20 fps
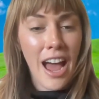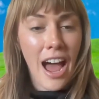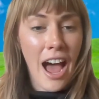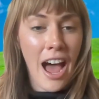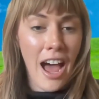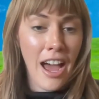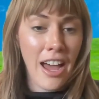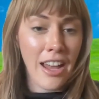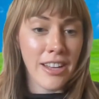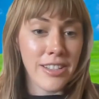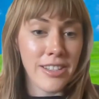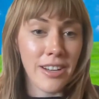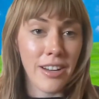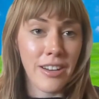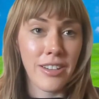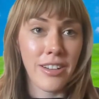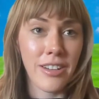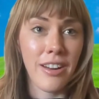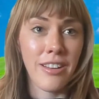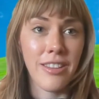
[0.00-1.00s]
And so,
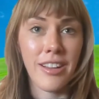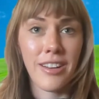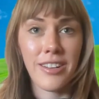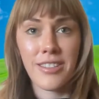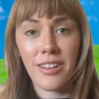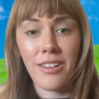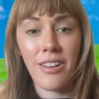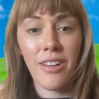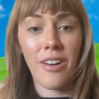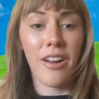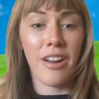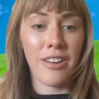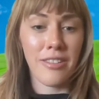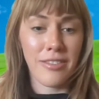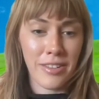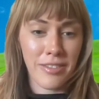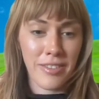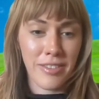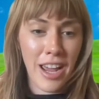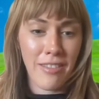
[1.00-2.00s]
there's a lot of
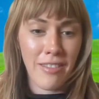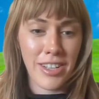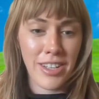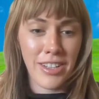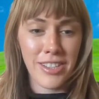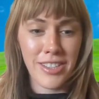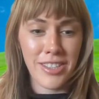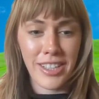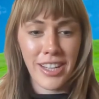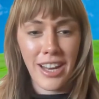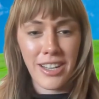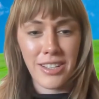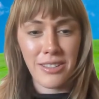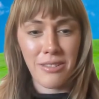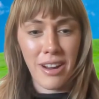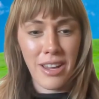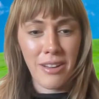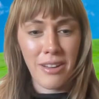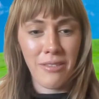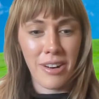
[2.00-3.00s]
different avenues to get
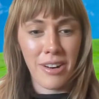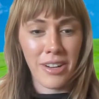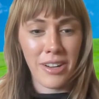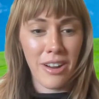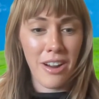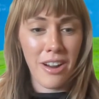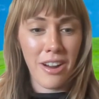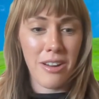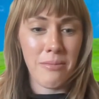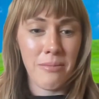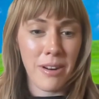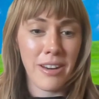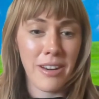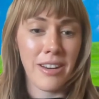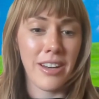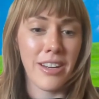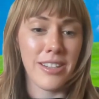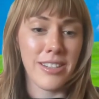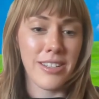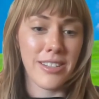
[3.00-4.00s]
to where you want to go. But
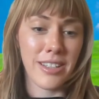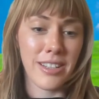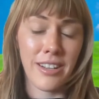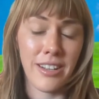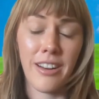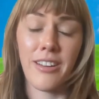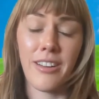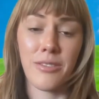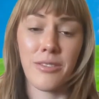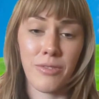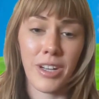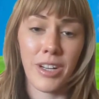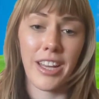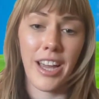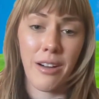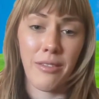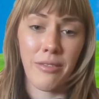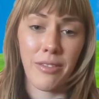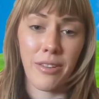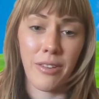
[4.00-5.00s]
it is, it's really
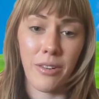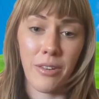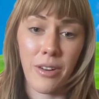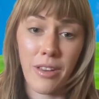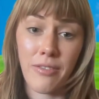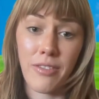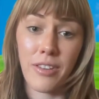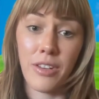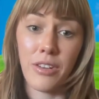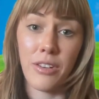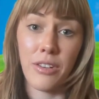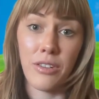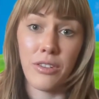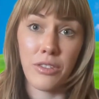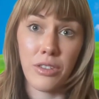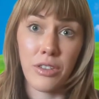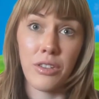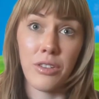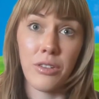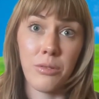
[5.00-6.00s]
helpful if you
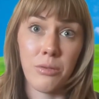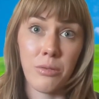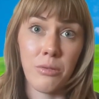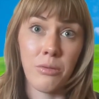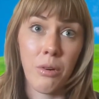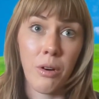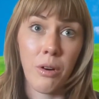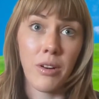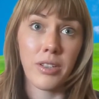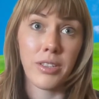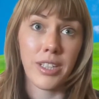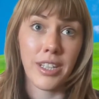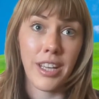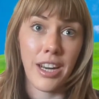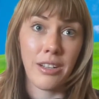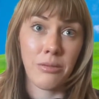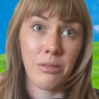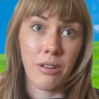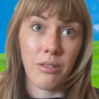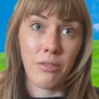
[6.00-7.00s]
do want to
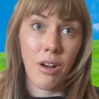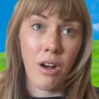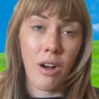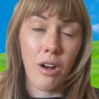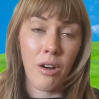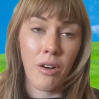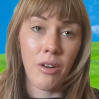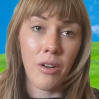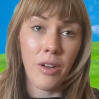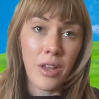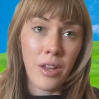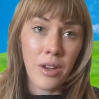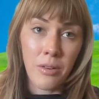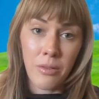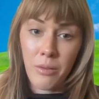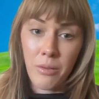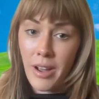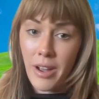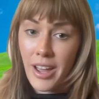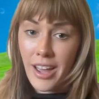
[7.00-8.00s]
get into a role
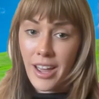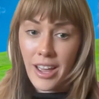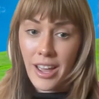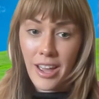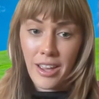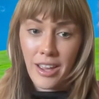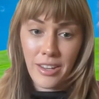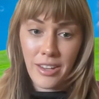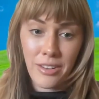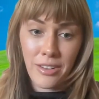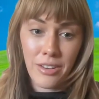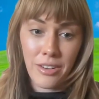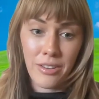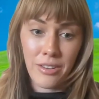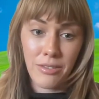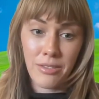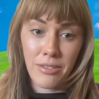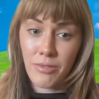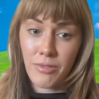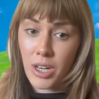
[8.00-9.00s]
where
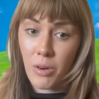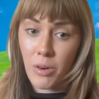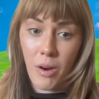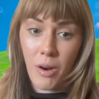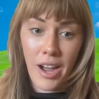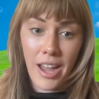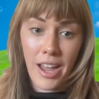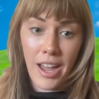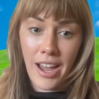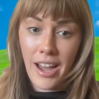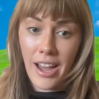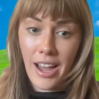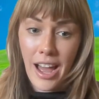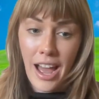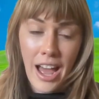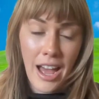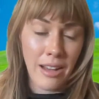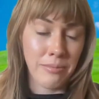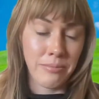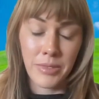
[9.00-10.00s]
you require,
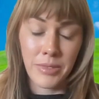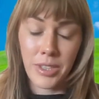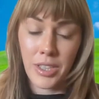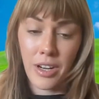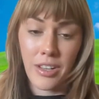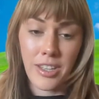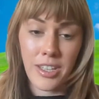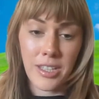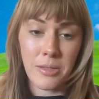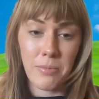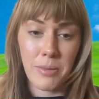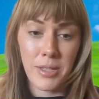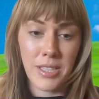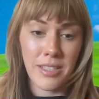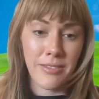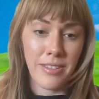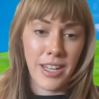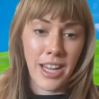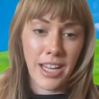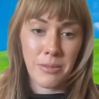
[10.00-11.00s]
the
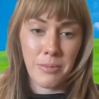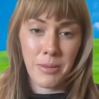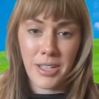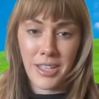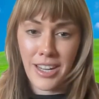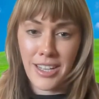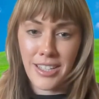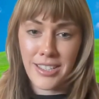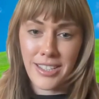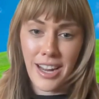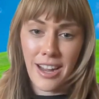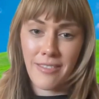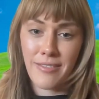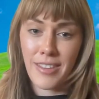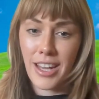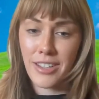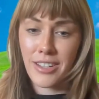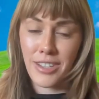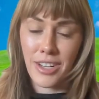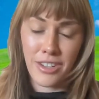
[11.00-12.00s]
specific expertise to have
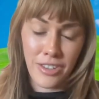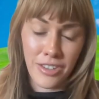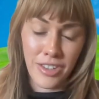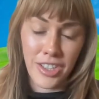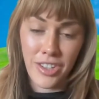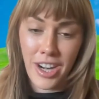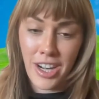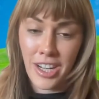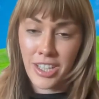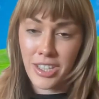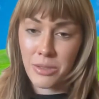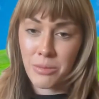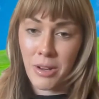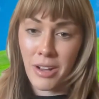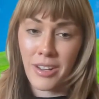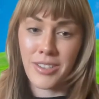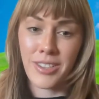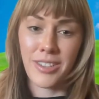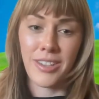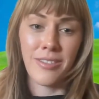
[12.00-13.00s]
that tertiary training as
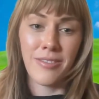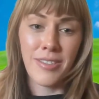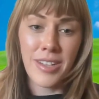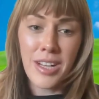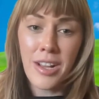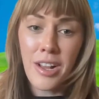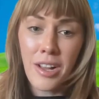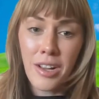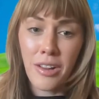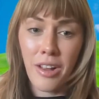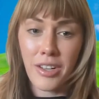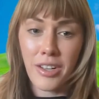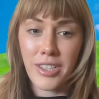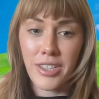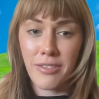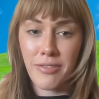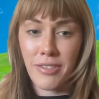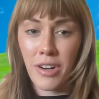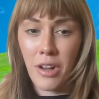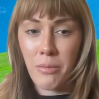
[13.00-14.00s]
well. So lots
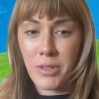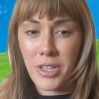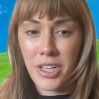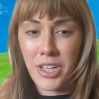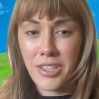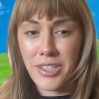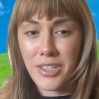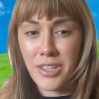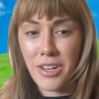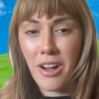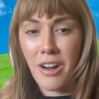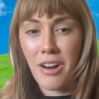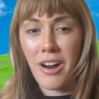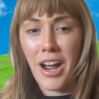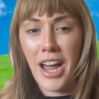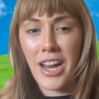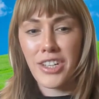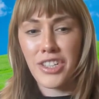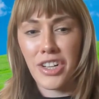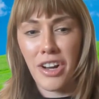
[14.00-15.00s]
of different options. All
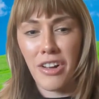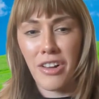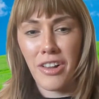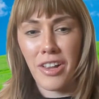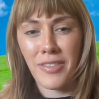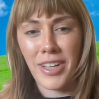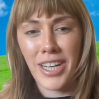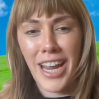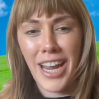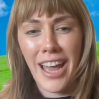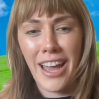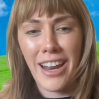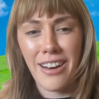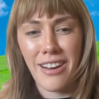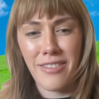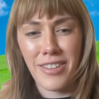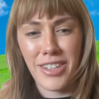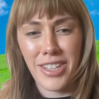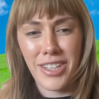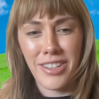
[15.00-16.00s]
right, Joel, I'm going to hand
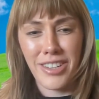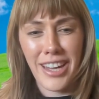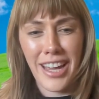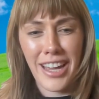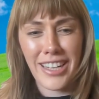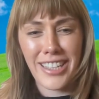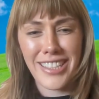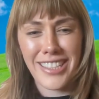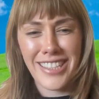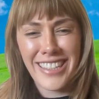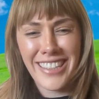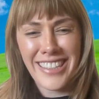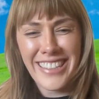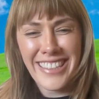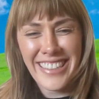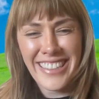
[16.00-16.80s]
over to you next.